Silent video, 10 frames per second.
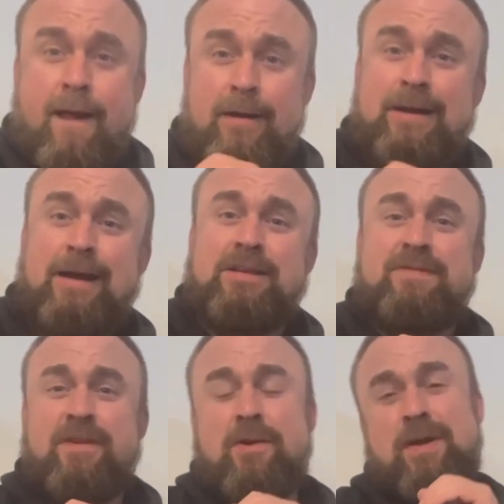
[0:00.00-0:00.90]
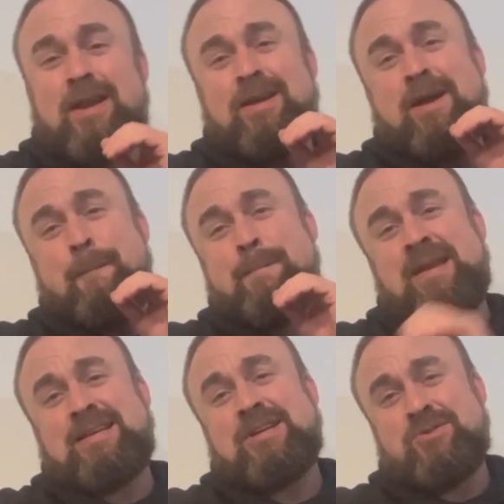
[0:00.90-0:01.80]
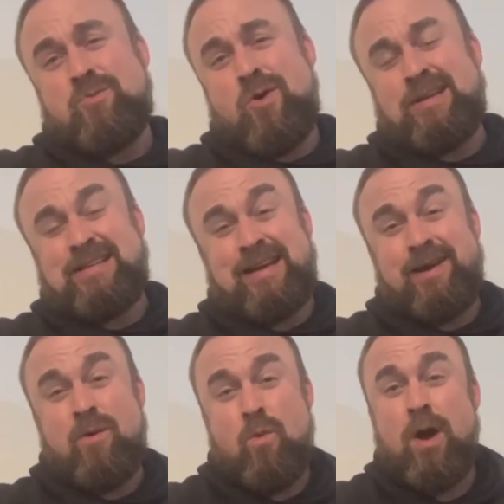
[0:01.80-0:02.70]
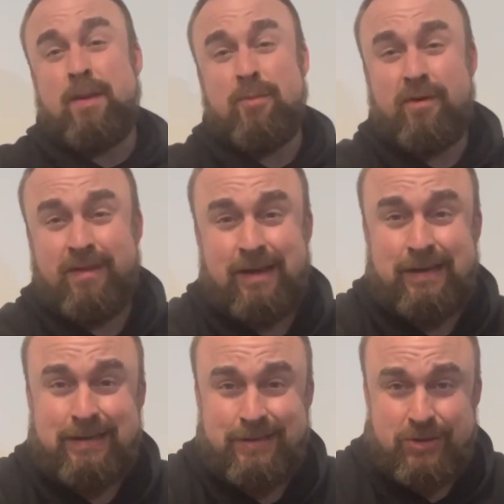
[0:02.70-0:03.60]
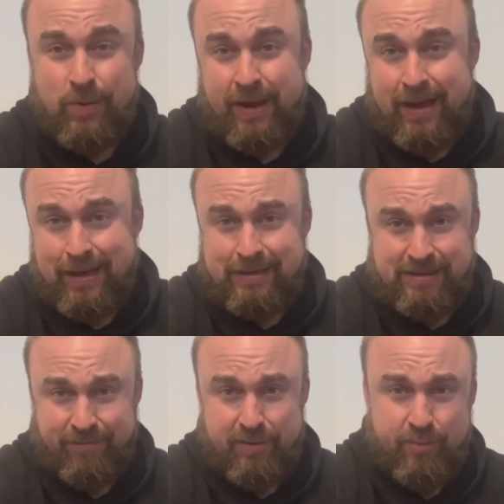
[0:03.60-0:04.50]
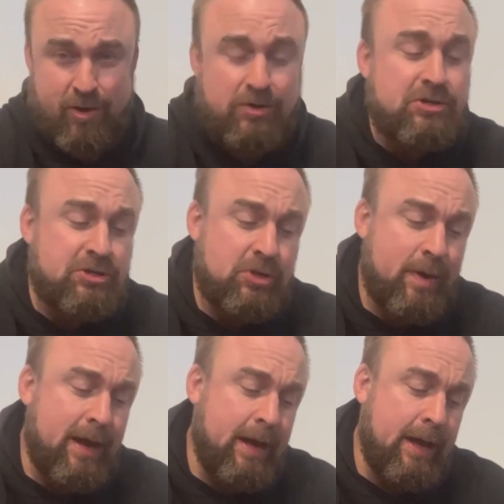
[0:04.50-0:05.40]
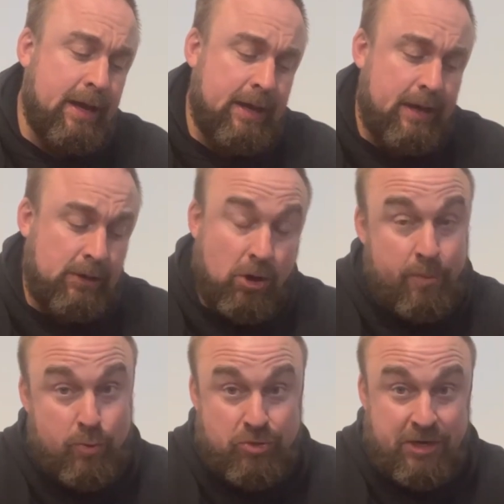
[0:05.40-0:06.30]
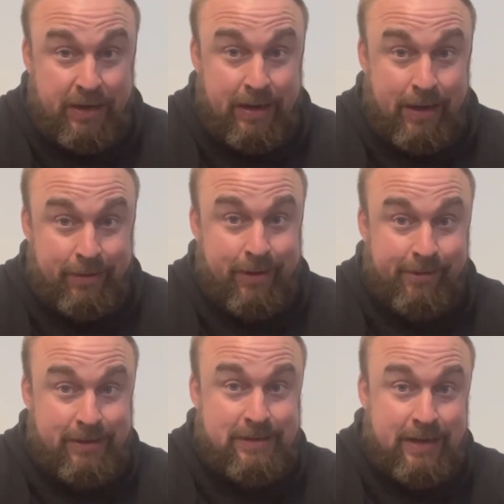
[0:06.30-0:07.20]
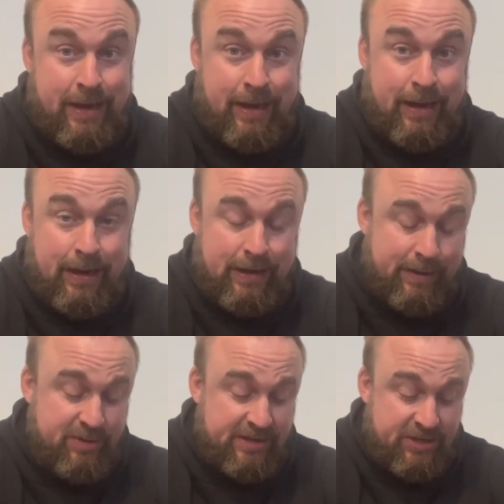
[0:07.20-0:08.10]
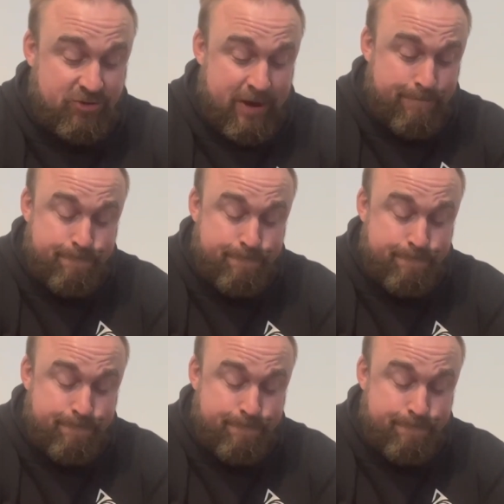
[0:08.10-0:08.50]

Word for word: Okay, in this video we're going to look at meditation. What is it? Why bother doing it? Different approaches to it. A lot of bullshit out there on the internet. Let me set it straight.